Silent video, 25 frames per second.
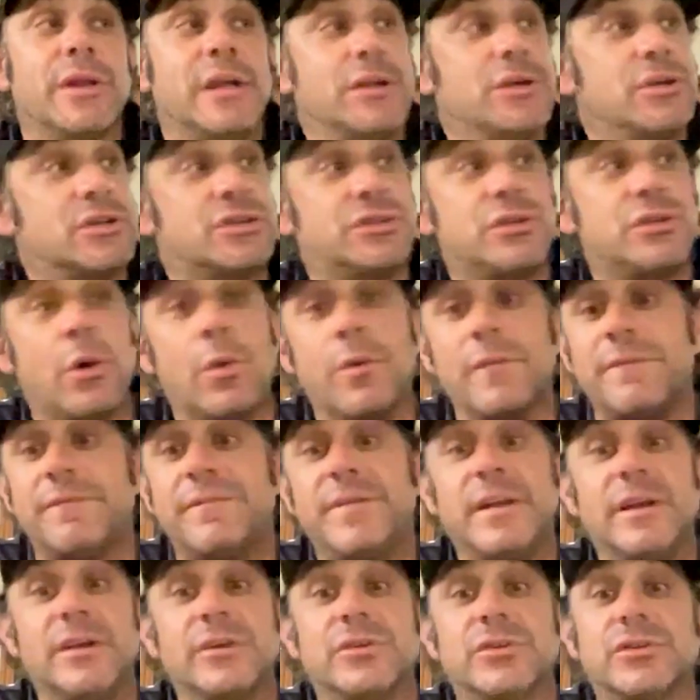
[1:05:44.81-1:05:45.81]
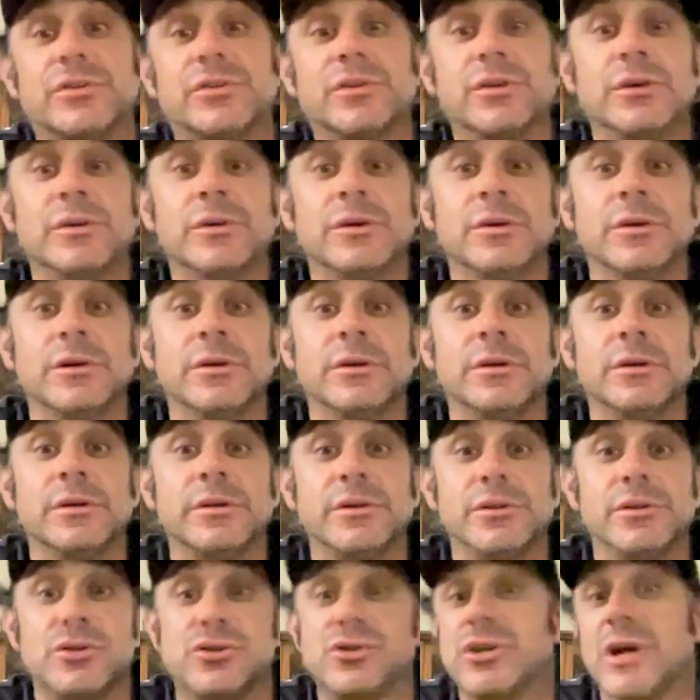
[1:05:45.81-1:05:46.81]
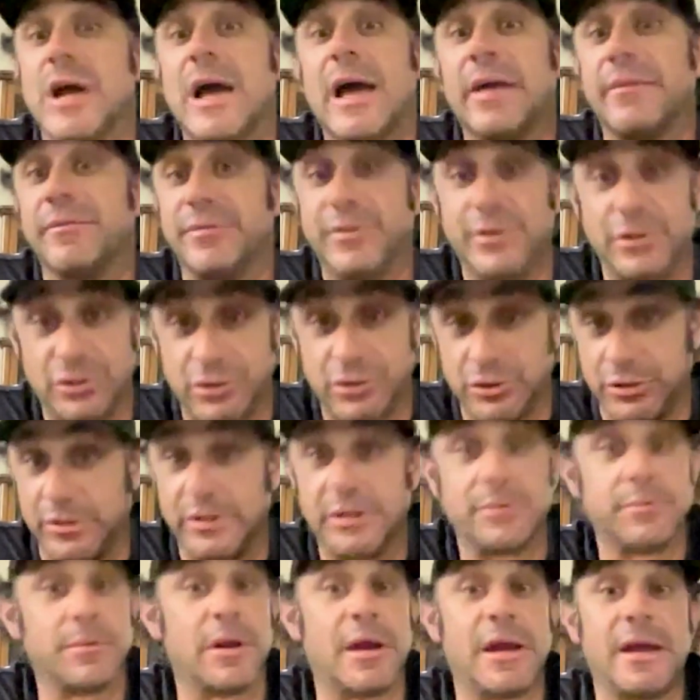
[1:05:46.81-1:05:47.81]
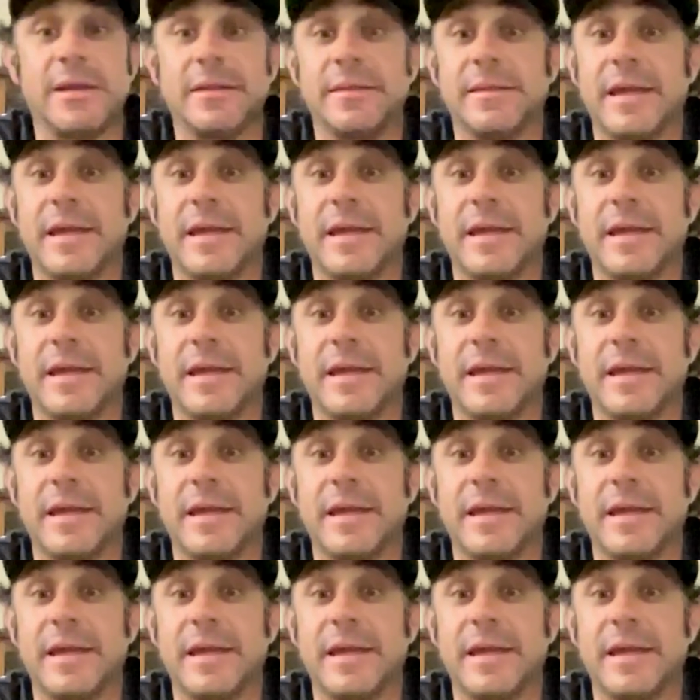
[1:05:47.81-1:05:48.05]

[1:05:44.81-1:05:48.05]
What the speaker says: they just don't finish the shot visually, right?